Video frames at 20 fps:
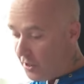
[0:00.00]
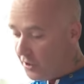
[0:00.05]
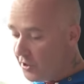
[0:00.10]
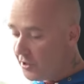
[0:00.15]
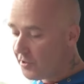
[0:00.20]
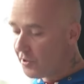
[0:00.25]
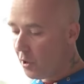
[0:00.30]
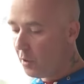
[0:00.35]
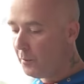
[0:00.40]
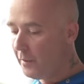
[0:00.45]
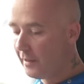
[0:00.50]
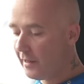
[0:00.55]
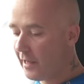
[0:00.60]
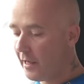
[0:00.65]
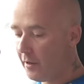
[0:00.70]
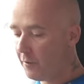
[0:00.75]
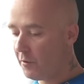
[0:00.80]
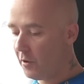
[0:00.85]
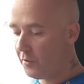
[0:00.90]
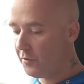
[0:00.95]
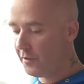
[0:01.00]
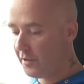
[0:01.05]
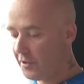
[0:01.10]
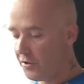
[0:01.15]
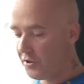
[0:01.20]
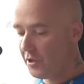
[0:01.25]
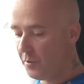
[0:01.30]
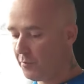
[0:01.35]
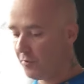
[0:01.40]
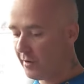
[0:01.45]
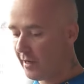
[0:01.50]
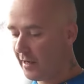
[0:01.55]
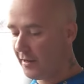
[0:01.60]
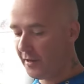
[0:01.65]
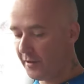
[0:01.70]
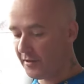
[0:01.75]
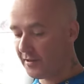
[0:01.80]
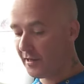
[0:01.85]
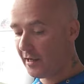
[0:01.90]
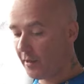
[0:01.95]
she told me later on that she prayed
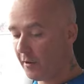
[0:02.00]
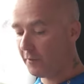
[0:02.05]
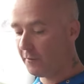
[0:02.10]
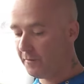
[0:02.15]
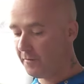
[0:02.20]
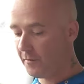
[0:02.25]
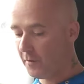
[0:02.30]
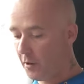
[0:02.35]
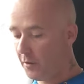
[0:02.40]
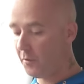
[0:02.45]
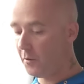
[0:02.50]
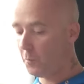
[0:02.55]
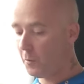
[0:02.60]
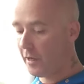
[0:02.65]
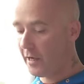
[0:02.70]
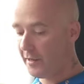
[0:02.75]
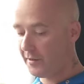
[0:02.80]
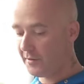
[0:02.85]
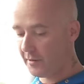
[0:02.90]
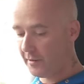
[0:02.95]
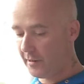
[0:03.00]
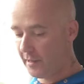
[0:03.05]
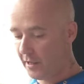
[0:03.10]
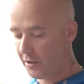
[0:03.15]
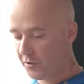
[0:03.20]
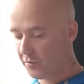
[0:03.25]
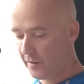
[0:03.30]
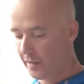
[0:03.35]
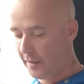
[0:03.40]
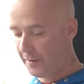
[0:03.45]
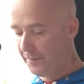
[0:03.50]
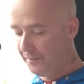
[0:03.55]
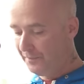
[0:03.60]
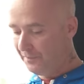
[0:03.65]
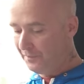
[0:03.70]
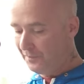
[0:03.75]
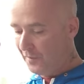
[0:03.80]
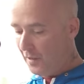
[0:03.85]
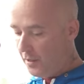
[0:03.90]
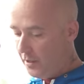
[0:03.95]
herself on the way to the x-ray.
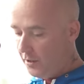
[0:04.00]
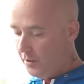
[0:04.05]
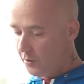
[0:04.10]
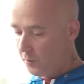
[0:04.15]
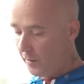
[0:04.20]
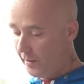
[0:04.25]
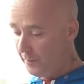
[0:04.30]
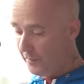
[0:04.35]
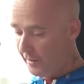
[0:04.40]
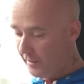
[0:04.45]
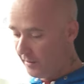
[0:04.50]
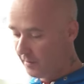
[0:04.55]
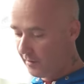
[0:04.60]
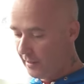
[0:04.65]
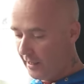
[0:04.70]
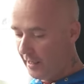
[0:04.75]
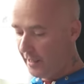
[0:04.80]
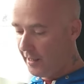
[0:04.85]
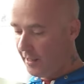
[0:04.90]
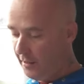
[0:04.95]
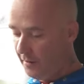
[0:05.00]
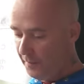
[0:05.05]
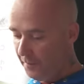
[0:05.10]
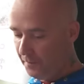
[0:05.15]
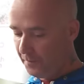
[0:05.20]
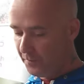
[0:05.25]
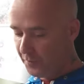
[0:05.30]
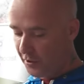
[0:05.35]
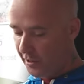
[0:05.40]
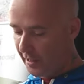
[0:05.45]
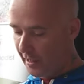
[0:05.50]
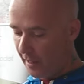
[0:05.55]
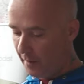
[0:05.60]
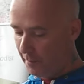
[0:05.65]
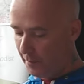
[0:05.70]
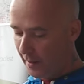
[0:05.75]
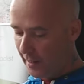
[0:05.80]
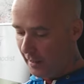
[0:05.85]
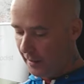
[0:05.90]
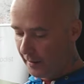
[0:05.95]
20 minutes later, she came
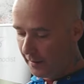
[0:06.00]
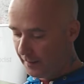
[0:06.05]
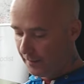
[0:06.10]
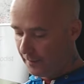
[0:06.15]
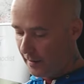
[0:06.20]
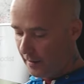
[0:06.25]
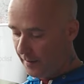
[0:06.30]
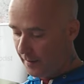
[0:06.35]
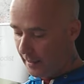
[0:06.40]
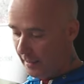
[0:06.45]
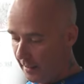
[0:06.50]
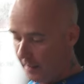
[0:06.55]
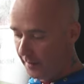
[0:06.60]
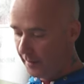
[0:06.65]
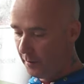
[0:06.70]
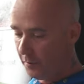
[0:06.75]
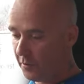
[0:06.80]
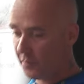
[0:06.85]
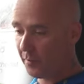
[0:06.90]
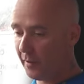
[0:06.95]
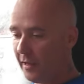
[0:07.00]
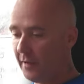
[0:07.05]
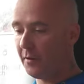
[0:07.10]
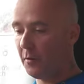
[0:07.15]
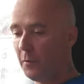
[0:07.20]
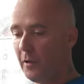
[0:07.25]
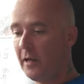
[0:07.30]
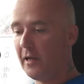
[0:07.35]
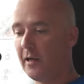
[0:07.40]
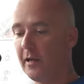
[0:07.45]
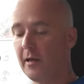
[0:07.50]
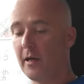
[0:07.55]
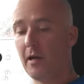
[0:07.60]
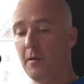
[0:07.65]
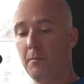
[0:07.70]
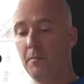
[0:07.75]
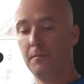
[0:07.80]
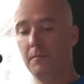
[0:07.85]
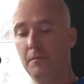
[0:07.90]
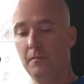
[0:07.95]
back, and it was playing the waiting
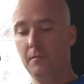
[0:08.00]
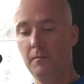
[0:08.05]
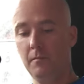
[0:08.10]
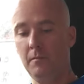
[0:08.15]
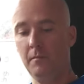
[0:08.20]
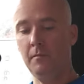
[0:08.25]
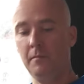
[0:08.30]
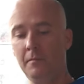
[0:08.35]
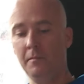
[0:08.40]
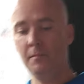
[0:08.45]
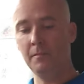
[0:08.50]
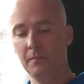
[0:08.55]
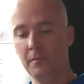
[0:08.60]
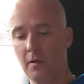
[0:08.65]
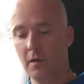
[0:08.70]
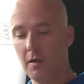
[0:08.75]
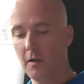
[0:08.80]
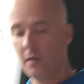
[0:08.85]
game.